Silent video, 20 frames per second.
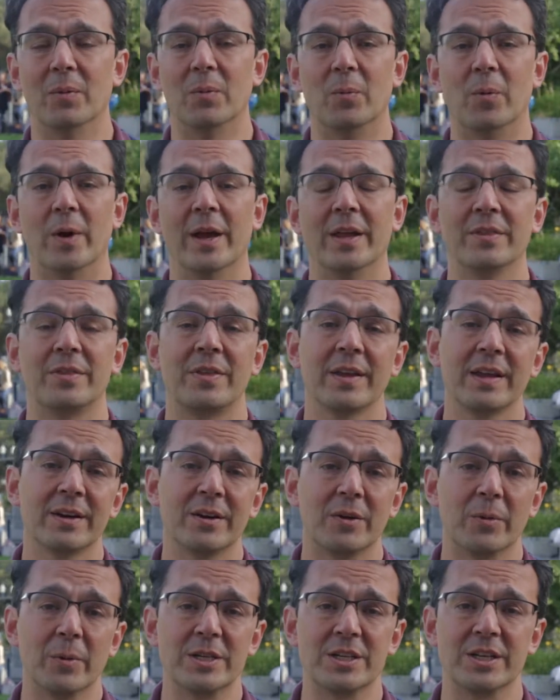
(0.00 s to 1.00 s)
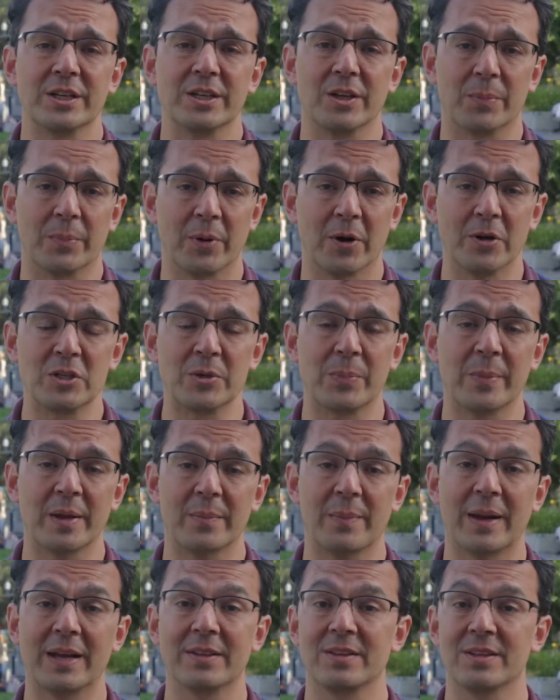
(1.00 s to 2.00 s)
When Thea originally approached me
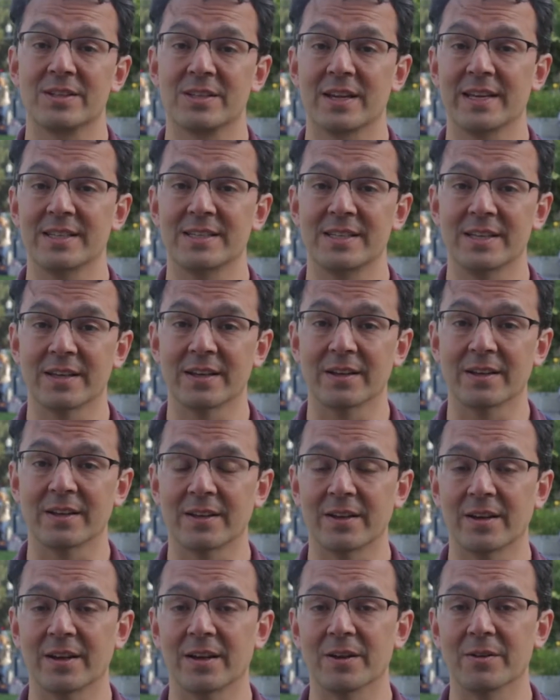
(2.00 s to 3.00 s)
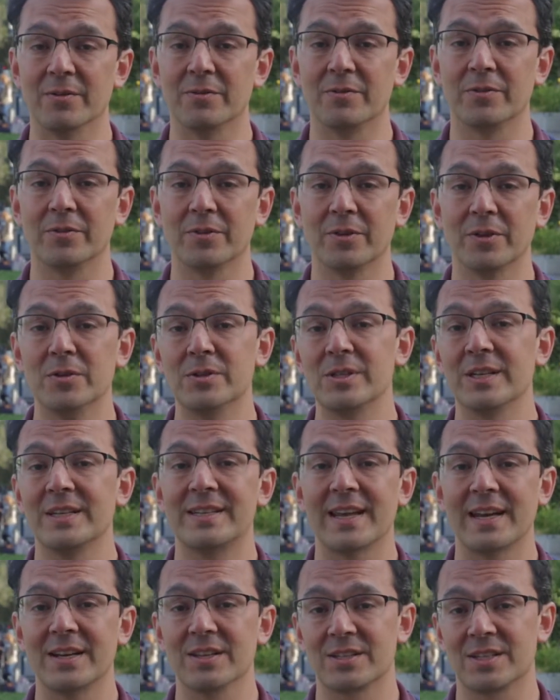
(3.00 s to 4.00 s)
about this idea of using
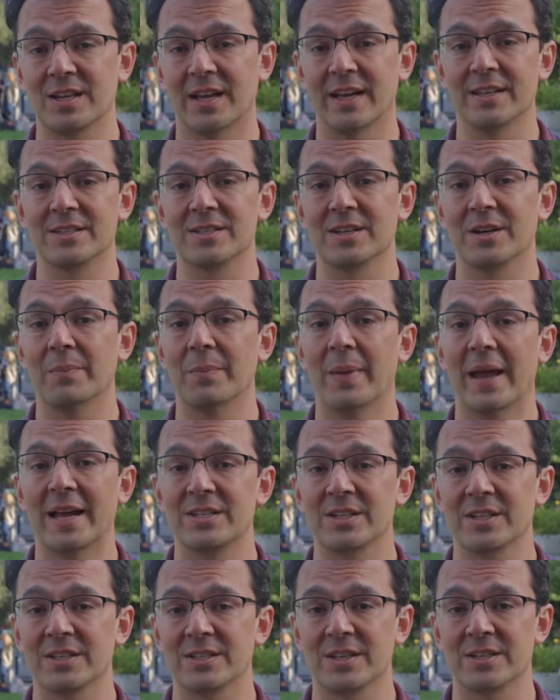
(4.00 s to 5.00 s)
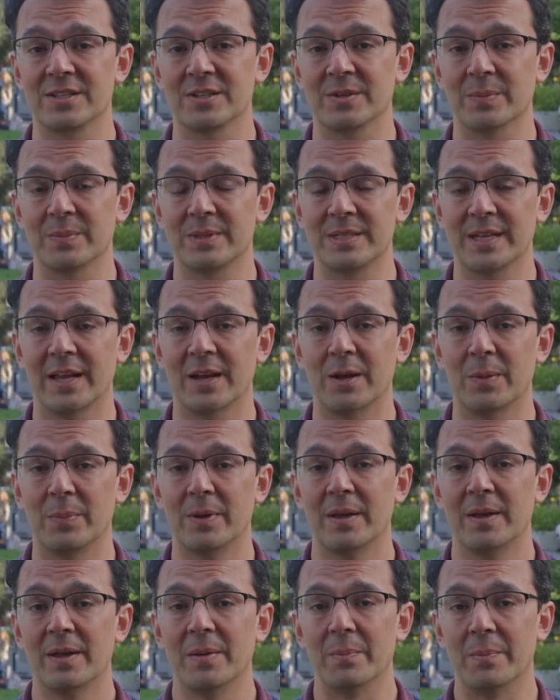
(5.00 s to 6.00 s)
data science in a matching system to help
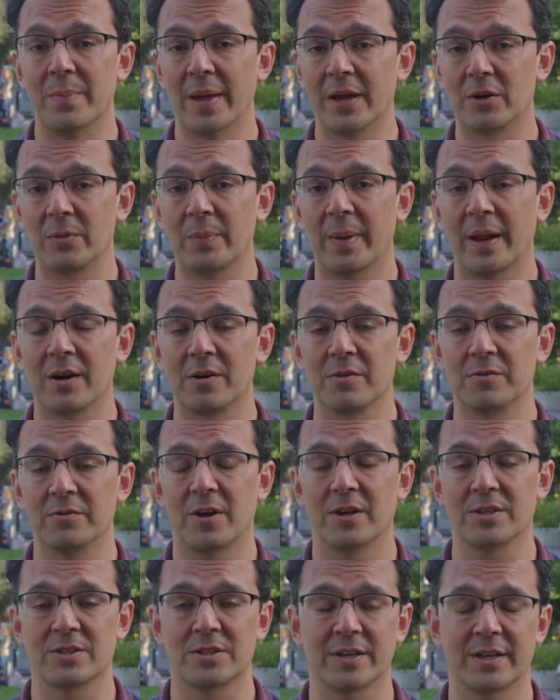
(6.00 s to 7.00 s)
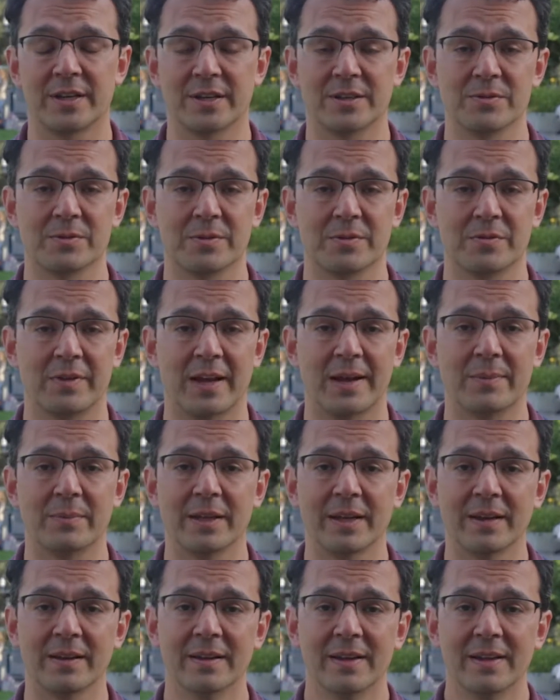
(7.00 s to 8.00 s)
better pair foster kids with
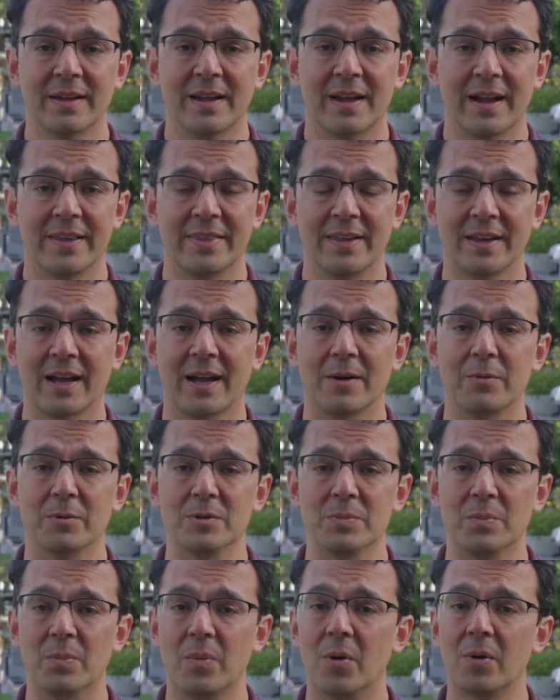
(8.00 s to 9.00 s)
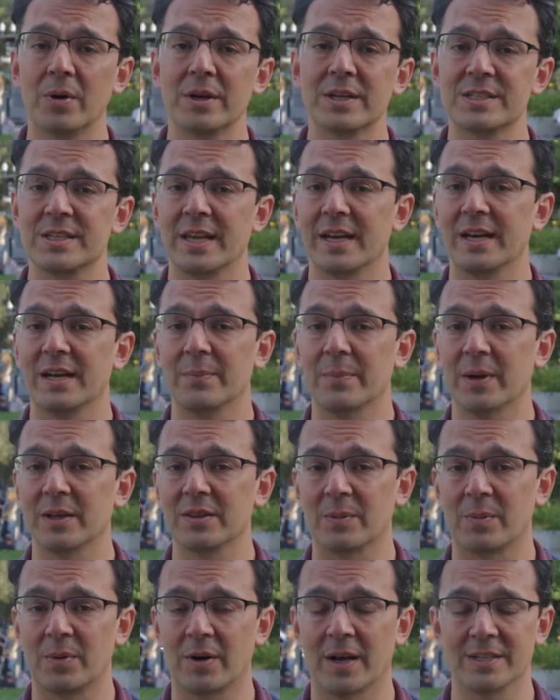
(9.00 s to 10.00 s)
family, I think I was more excited about
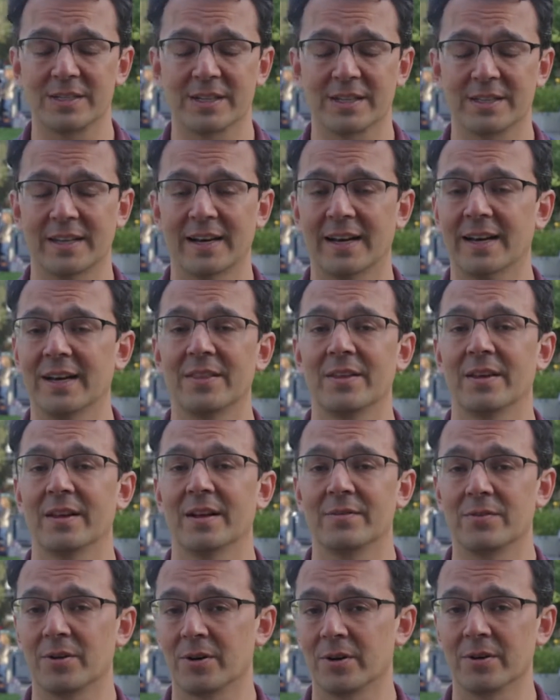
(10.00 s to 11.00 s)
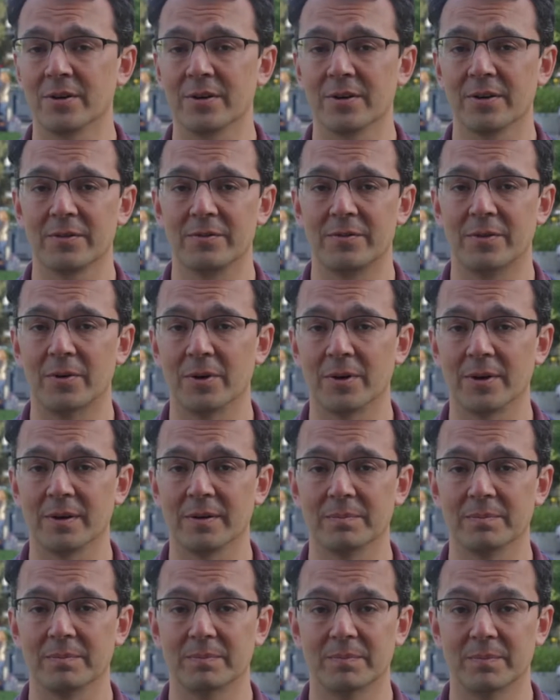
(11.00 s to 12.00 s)
the project than anything I've heard
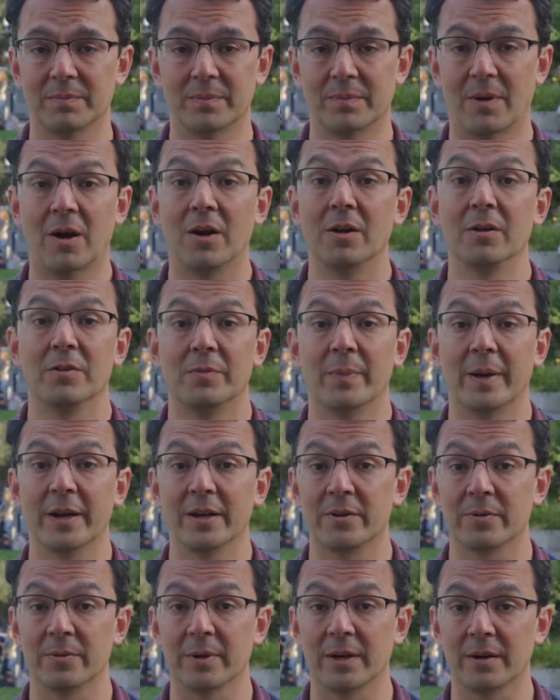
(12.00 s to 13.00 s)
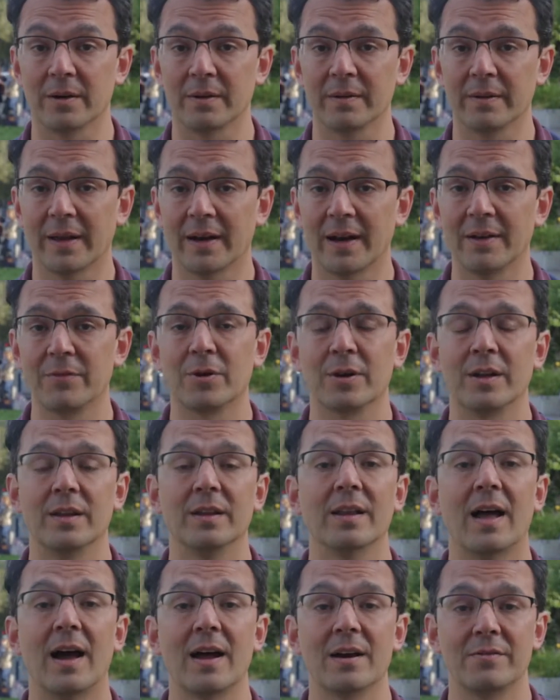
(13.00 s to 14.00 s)
for all of my career. And I've heard a
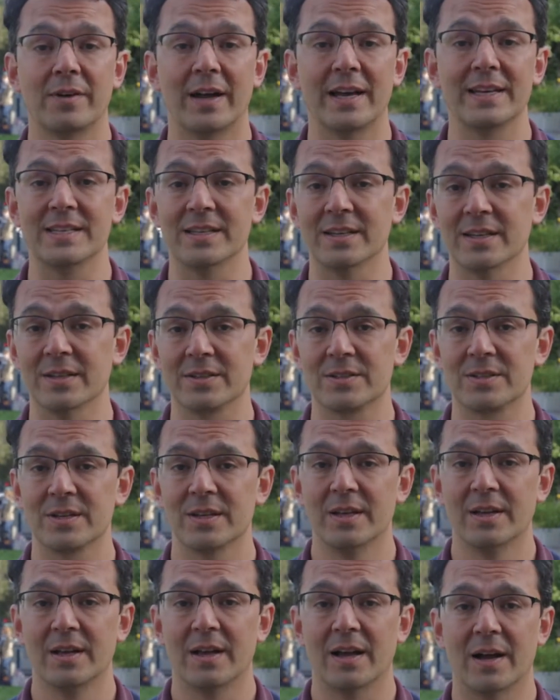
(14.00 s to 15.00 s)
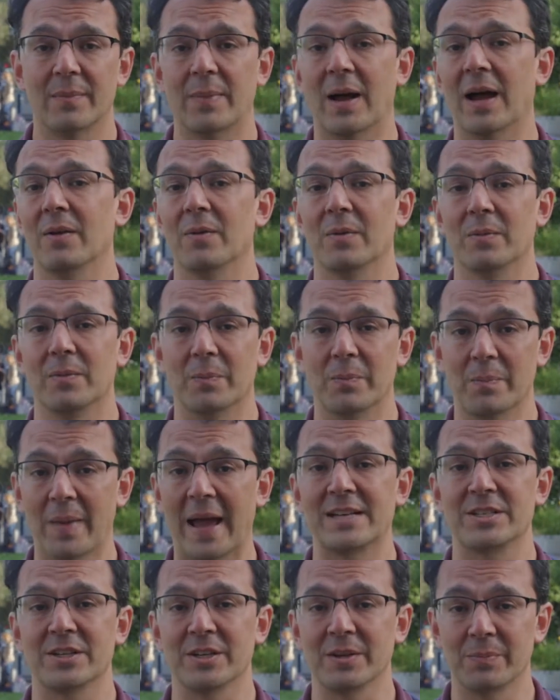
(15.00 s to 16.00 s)
lot of ideas about
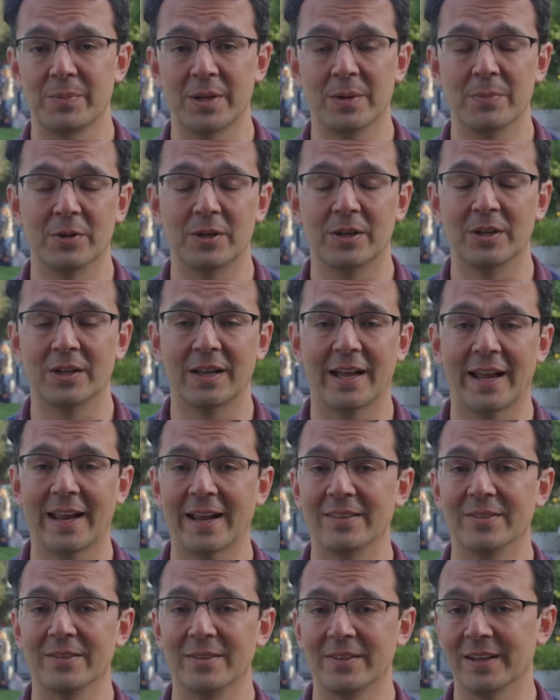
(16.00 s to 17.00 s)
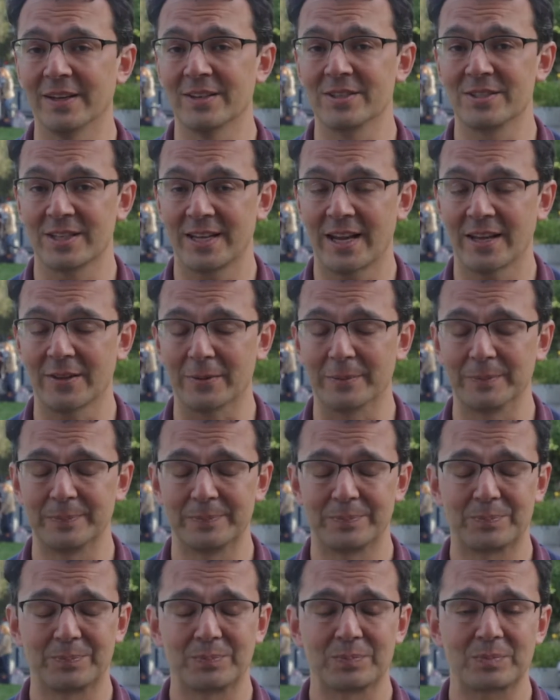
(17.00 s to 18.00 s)
matching people and things together.
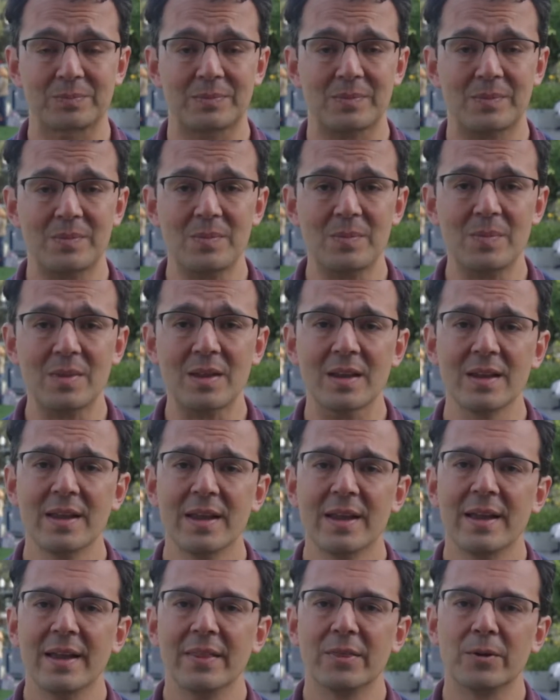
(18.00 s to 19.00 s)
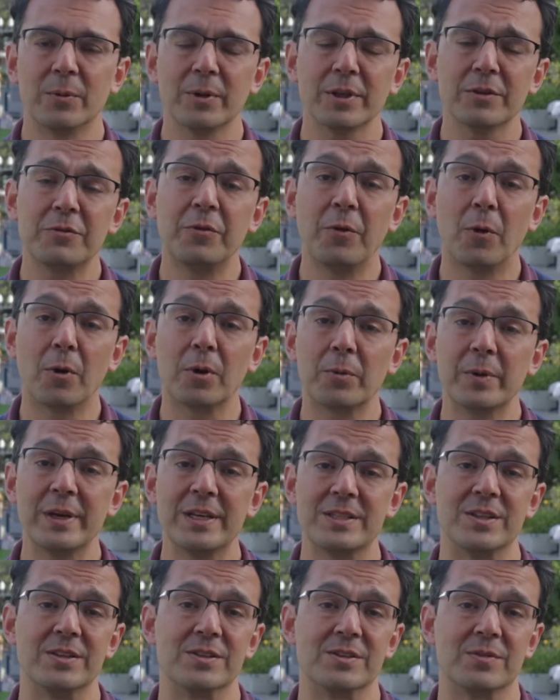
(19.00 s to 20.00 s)
There are really four
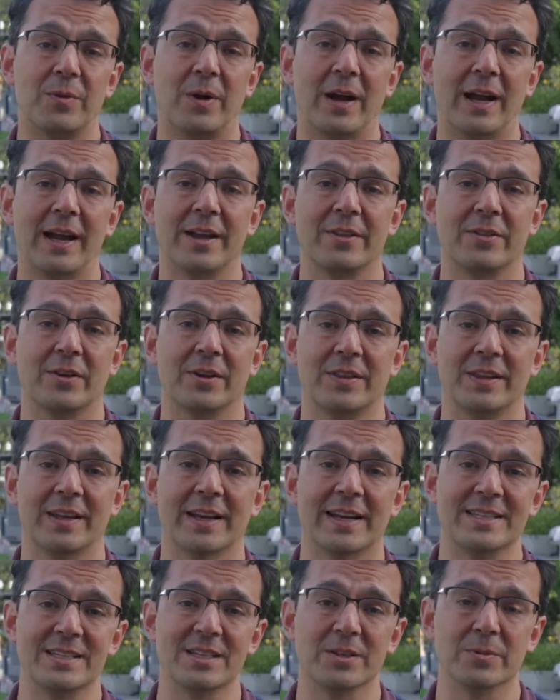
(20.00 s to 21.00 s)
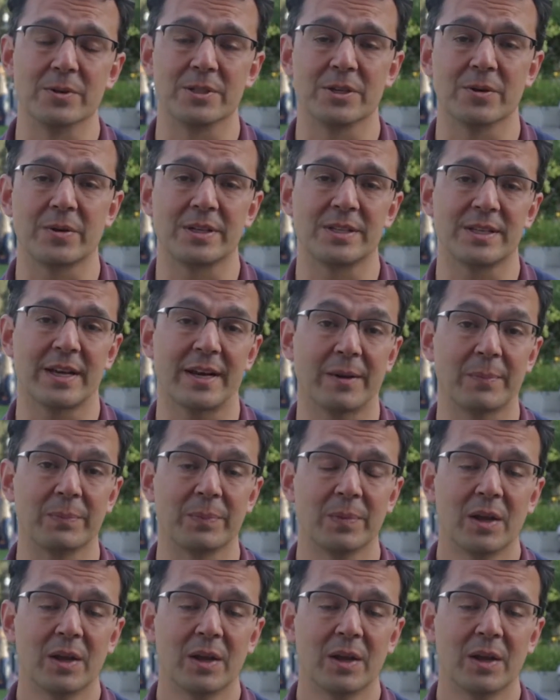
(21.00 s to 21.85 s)
reasons of why I thought the idea was so exciting.